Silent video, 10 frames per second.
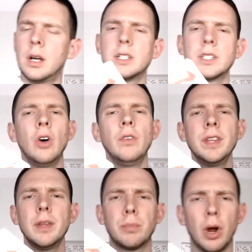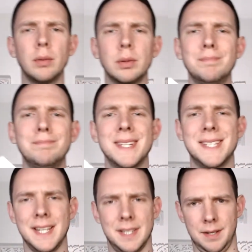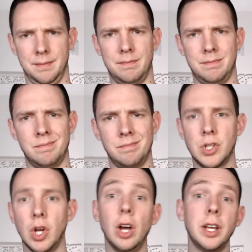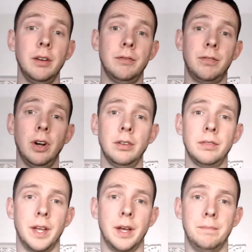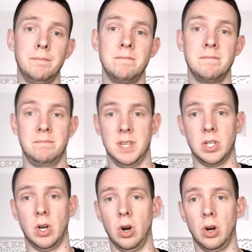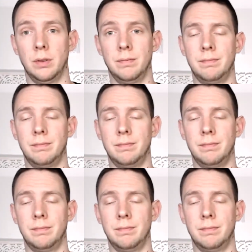Solving the problem is easy. Talking in front of them is hard.